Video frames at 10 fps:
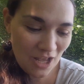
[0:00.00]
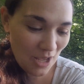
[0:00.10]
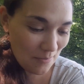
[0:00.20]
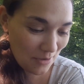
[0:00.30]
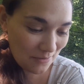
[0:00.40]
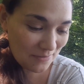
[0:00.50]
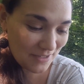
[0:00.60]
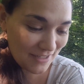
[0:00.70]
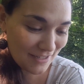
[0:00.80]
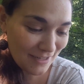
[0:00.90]
I'm
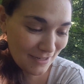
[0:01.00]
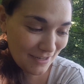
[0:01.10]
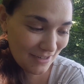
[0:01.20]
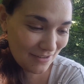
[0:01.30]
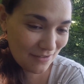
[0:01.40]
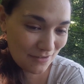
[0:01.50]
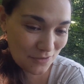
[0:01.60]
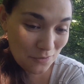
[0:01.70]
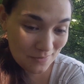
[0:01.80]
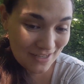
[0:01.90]
often
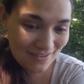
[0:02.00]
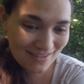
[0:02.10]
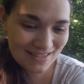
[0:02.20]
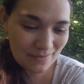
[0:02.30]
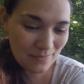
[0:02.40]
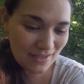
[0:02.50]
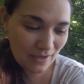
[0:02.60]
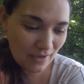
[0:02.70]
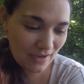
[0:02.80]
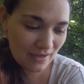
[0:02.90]
zoomed in on something,